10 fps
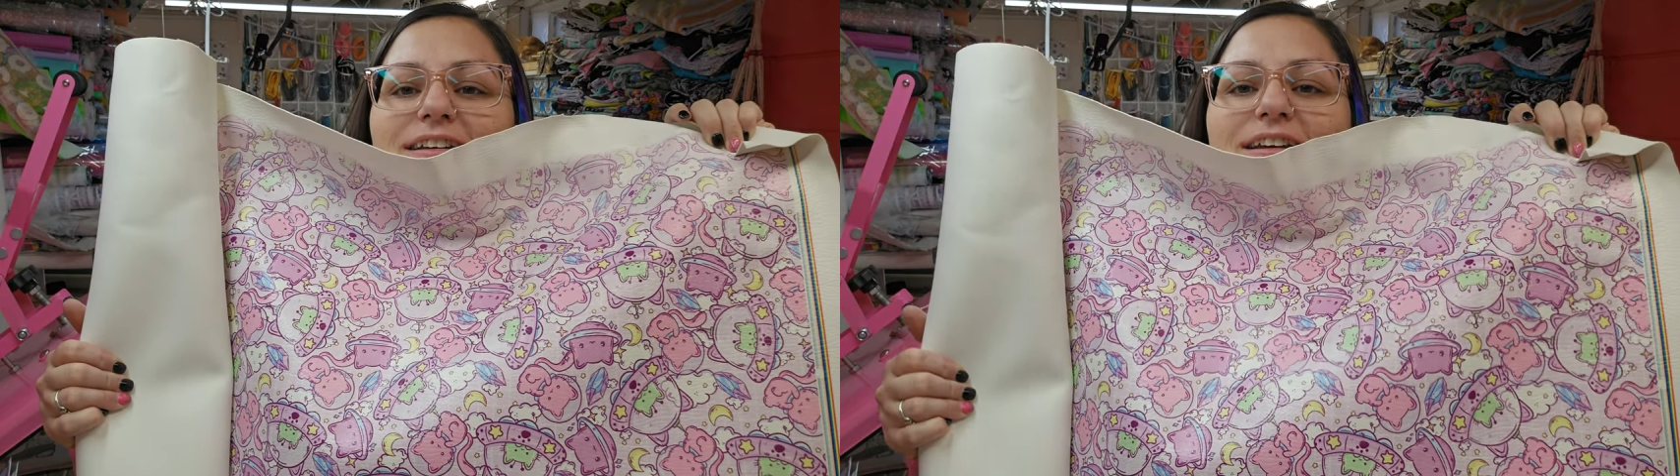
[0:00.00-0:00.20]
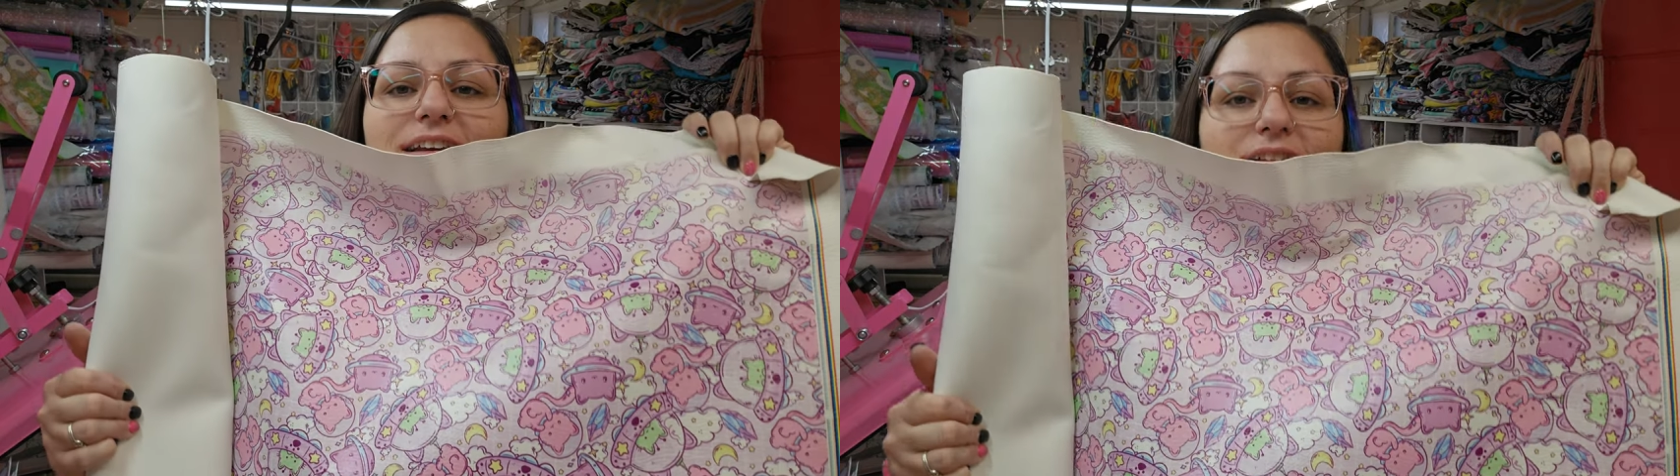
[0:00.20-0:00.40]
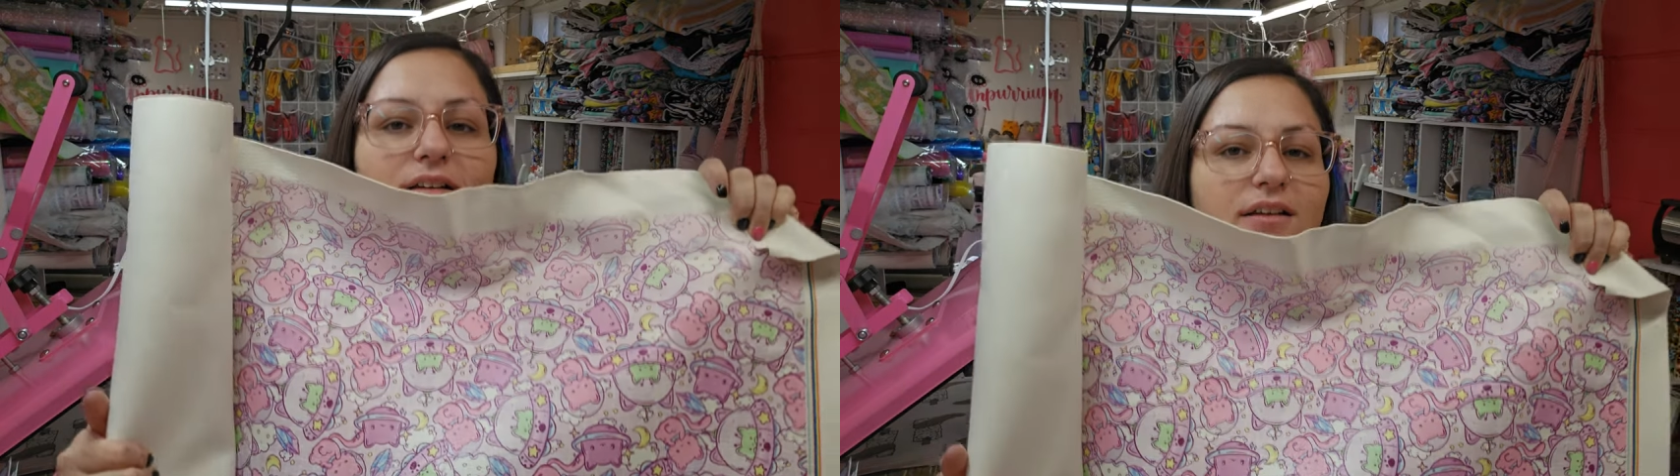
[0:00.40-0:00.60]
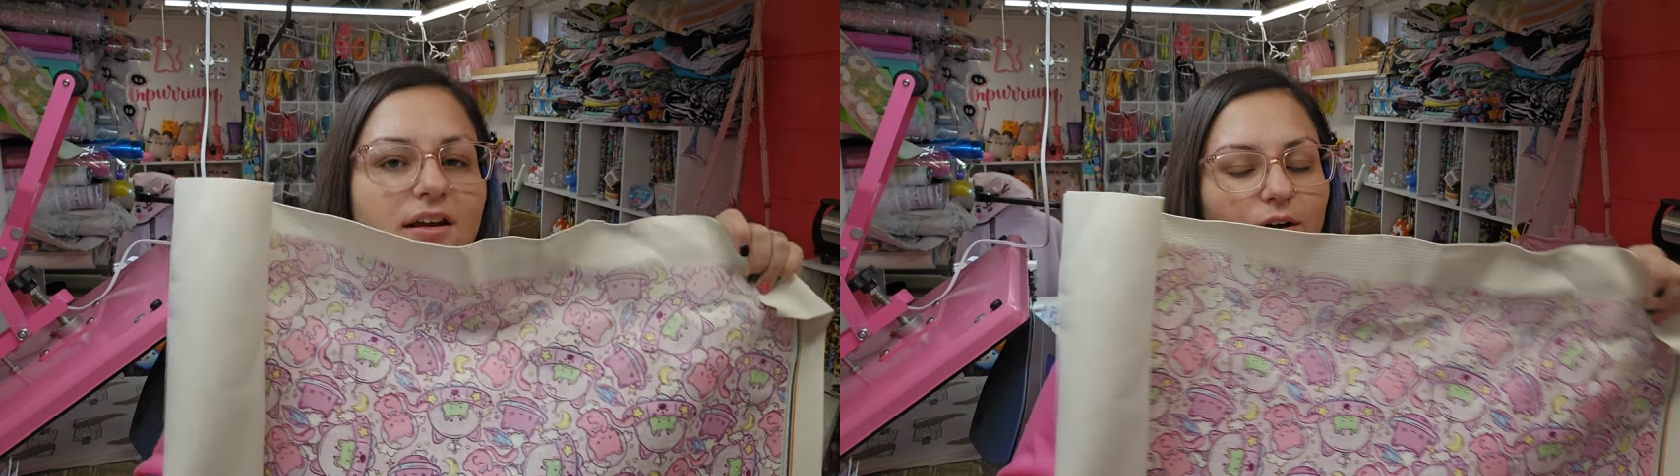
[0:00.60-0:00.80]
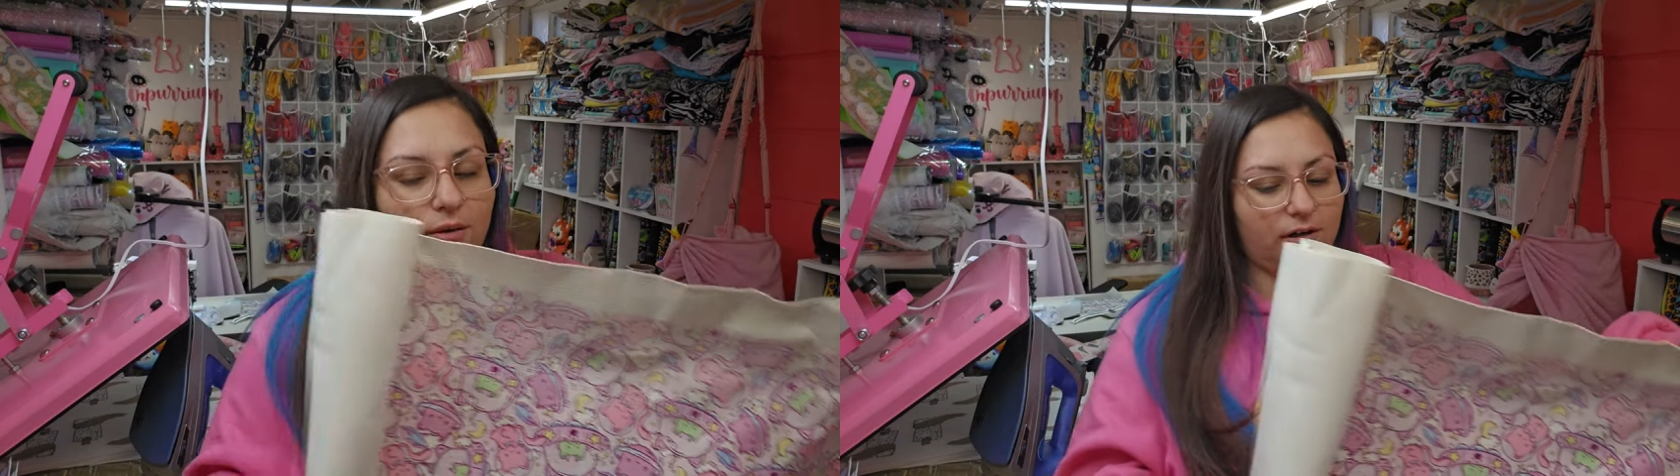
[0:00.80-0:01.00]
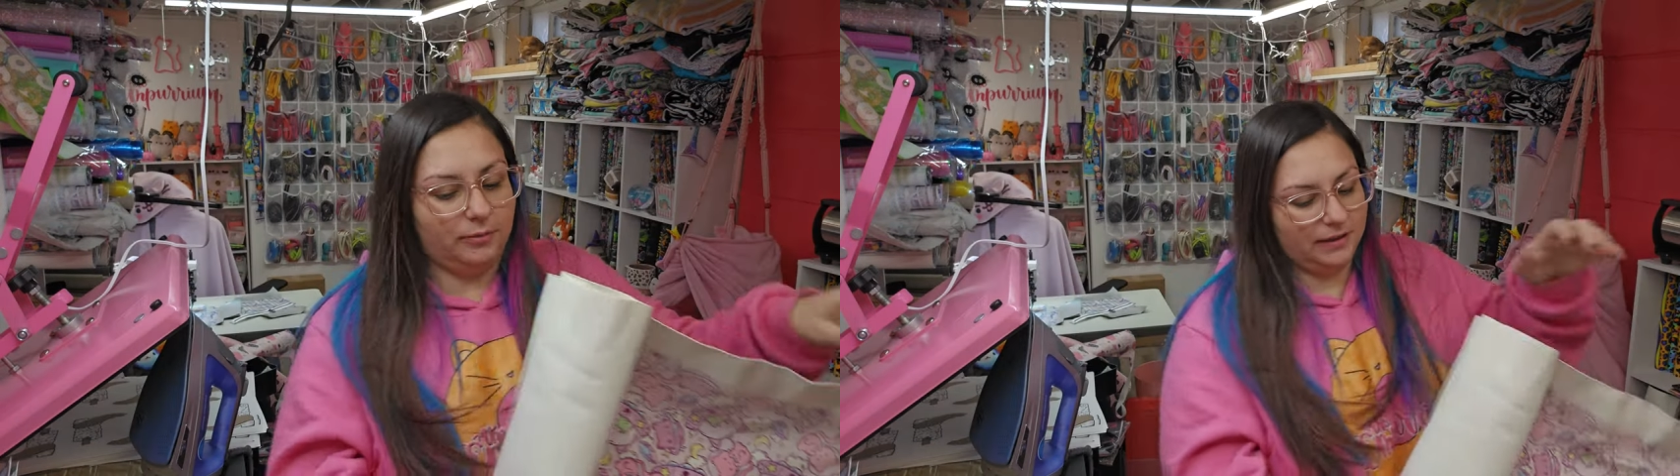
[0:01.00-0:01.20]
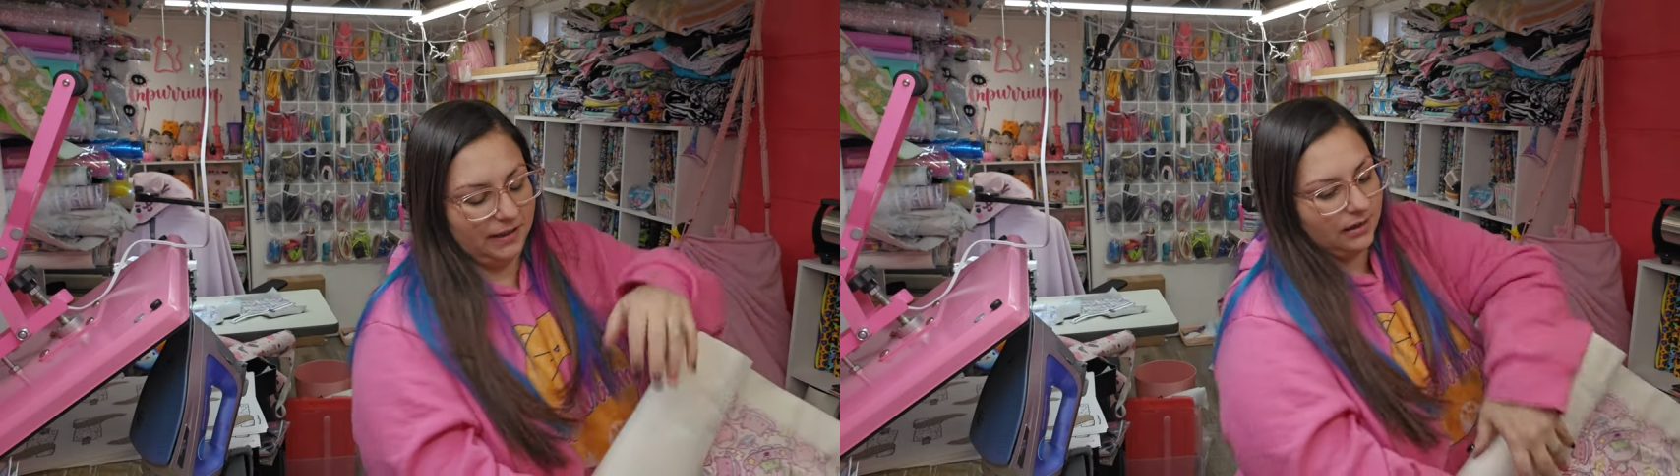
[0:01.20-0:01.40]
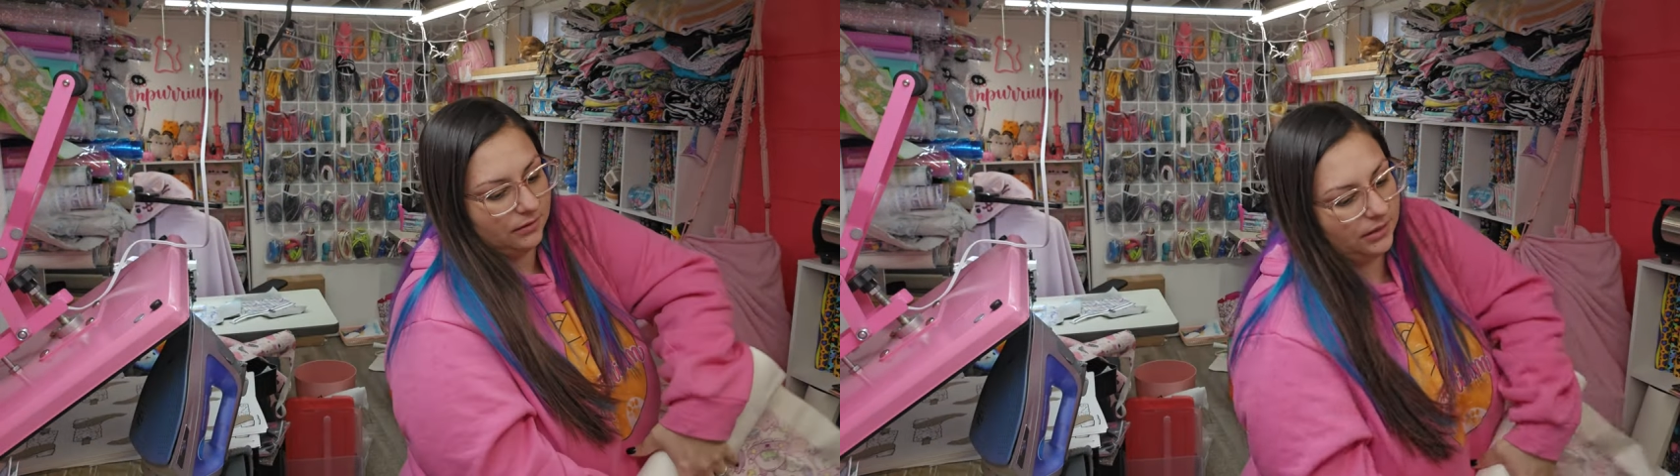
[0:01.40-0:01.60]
kitties. Are they? Oh, they're upside down.